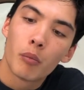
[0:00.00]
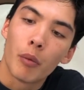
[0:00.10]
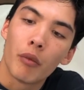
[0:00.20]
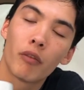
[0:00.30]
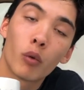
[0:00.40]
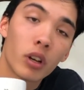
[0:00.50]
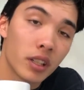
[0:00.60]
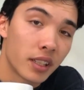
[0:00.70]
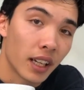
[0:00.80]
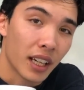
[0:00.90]
But before
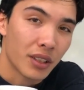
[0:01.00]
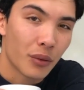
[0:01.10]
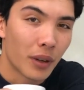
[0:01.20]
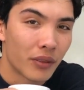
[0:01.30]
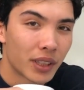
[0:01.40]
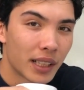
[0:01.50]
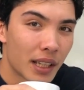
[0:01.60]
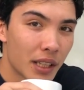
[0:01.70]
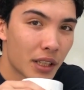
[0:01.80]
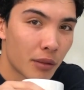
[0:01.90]
the taste, we have to get
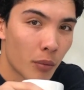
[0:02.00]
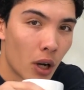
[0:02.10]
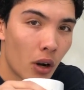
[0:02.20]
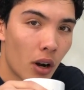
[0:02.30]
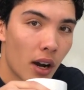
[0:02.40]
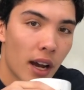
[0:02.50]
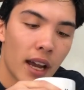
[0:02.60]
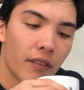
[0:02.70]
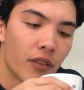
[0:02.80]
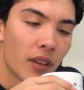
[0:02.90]
to the smell.
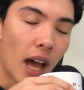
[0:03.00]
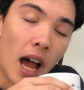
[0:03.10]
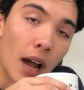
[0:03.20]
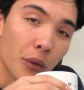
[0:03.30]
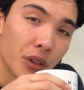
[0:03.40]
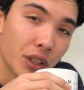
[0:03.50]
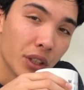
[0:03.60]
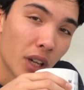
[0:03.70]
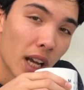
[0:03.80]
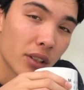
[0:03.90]
And for that, I will
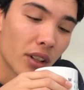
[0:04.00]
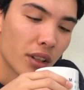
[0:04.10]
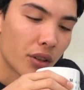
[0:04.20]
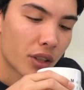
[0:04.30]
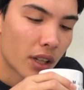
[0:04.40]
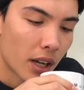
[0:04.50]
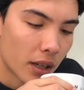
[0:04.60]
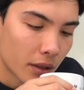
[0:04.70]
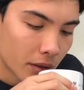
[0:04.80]
see you guys on the other side.